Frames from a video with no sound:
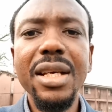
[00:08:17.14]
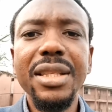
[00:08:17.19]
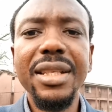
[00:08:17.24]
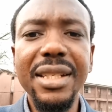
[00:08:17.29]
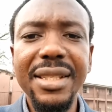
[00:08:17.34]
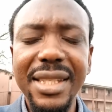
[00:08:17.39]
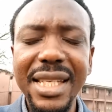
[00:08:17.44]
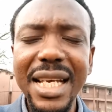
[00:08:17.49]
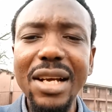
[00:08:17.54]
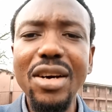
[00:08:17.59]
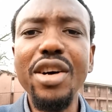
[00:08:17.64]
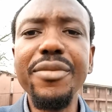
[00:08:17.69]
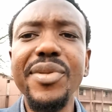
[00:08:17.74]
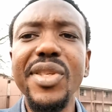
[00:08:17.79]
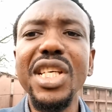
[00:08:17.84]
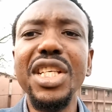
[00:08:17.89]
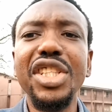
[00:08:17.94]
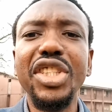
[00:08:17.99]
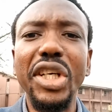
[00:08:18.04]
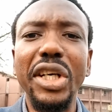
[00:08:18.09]
The
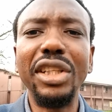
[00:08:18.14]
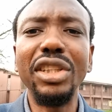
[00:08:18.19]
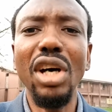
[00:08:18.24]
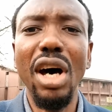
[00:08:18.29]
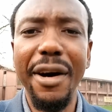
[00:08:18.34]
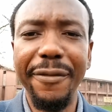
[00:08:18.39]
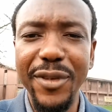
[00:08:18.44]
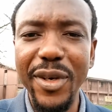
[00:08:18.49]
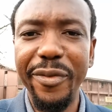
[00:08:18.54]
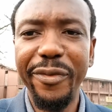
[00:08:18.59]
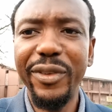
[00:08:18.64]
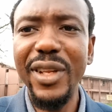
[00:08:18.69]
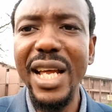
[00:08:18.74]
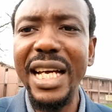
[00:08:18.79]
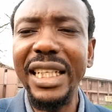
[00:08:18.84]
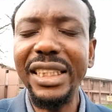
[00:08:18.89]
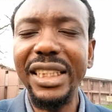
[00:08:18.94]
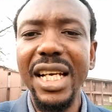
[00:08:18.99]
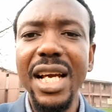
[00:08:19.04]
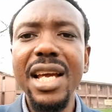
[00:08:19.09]
circumcision of the
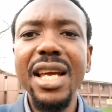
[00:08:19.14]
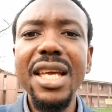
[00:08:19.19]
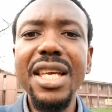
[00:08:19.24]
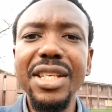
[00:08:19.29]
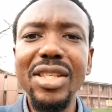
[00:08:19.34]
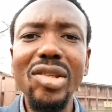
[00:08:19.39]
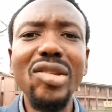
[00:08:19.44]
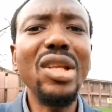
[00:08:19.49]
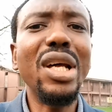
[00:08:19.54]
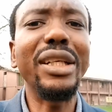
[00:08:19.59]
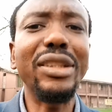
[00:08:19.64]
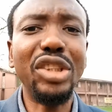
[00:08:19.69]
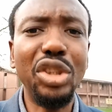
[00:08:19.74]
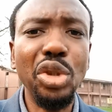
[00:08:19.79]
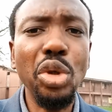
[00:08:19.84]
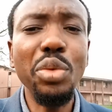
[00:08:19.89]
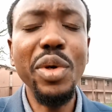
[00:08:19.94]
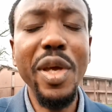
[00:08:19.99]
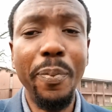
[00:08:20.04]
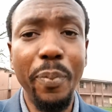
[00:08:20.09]
flesh is not
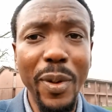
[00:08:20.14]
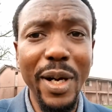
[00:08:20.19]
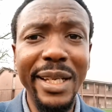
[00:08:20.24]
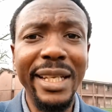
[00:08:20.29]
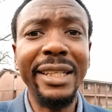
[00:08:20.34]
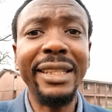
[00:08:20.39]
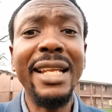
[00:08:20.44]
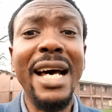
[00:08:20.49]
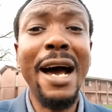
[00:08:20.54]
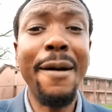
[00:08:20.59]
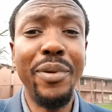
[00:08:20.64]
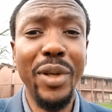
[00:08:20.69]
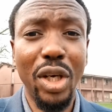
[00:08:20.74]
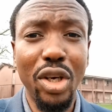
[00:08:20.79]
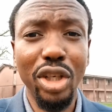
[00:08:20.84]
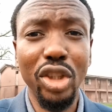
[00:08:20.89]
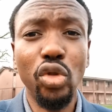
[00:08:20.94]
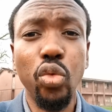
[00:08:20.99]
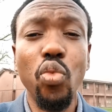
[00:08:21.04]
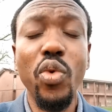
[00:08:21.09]
so important now
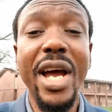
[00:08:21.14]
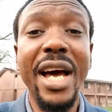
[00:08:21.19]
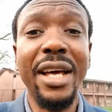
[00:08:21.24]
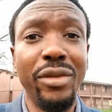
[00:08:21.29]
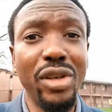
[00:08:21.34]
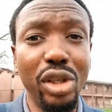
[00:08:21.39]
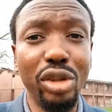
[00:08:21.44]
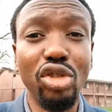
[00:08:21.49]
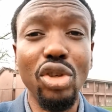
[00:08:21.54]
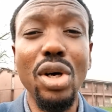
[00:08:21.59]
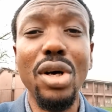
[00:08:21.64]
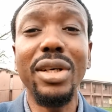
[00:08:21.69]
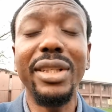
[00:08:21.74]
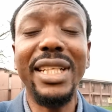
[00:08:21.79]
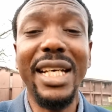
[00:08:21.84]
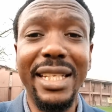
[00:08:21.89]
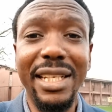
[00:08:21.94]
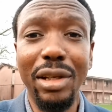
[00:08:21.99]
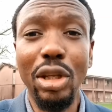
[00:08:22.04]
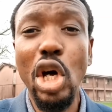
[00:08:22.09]
because we are not
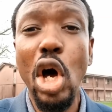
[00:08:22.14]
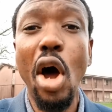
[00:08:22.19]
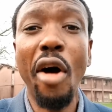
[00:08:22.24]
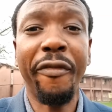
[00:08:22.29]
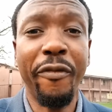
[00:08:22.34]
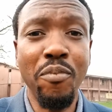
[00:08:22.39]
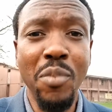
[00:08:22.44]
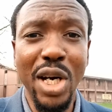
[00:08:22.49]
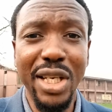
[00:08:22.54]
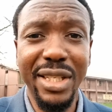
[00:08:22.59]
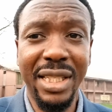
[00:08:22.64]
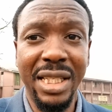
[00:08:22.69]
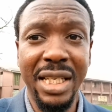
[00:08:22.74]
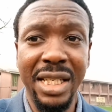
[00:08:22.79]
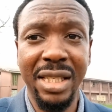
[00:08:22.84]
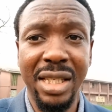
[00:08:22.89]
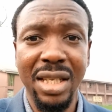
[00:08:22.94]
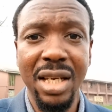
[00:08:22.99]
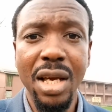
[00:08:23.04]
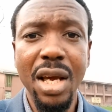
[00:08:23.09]
under the law of
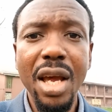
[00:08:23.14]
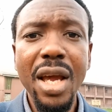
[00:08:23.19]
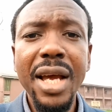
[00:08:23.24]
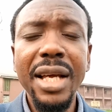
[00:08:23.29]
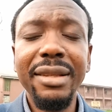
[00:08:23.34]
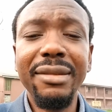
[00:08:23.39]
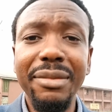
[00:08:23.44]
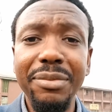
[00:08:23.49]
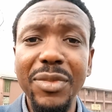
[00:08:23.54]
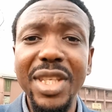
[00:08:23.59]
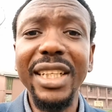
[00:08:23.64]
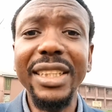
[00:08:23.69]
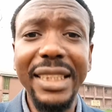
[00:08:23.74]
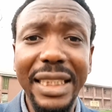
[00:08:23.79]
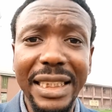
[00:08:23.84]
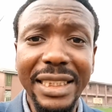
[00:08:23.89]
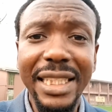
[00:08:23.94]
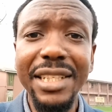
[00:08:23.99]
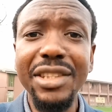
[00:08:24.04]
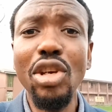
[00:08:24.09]
Moses.
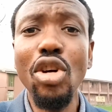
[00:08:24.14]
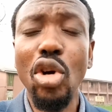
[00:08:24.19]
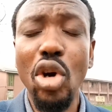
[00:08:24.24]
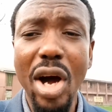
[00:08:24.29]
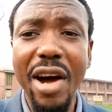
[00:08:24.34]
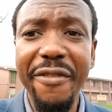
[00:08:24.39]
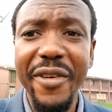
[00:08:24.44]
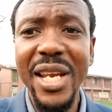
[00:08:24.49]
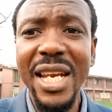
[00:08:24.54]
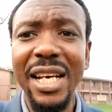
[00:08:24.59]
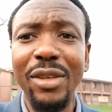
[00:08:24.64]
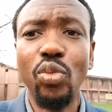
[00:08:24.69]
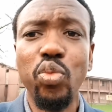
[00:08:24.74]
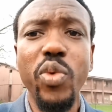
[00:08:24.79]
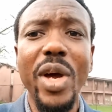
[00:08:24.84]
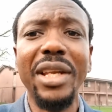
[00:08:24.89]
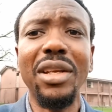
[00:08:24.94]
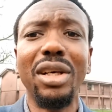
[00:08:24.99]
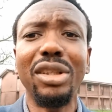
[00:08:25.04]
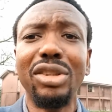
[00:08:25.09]
This is a new covenant.
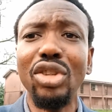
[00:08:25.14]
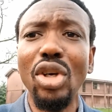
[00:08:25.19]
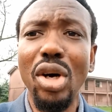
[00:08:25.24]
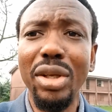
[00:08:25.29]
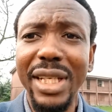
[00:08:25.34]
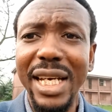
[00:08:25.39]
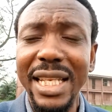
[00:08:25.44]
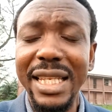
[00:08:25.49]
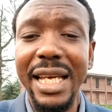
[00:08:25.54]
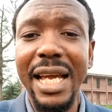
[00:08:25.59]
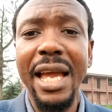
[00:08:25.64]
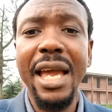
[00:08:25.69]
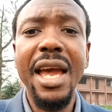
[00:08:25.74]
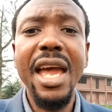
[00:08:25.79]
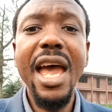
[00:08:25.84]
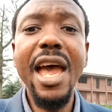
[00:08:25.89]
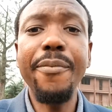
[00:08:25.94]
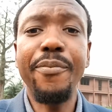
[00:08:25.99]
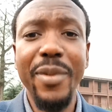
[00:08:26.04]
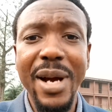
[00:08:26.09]
We are not under the
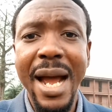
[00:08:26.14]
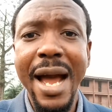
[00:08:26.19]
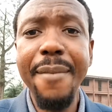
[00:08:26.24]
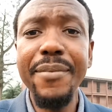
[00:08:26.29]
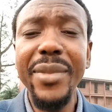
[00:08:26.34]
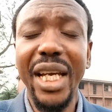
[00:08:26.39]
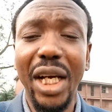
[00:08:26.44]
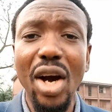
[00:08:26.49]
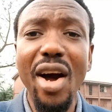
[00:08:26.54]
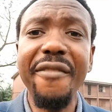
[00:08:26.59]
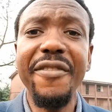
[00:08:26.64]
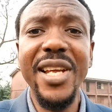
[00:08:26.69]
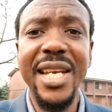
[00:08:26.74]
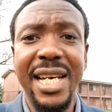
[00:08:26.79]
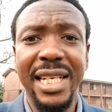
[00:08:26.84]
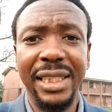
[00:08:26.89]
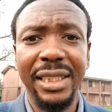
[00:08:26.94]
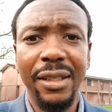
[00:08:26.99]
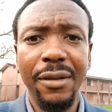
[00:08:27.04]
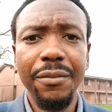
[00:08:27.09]
Abrahamic
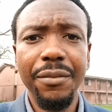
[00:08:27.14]
covenant.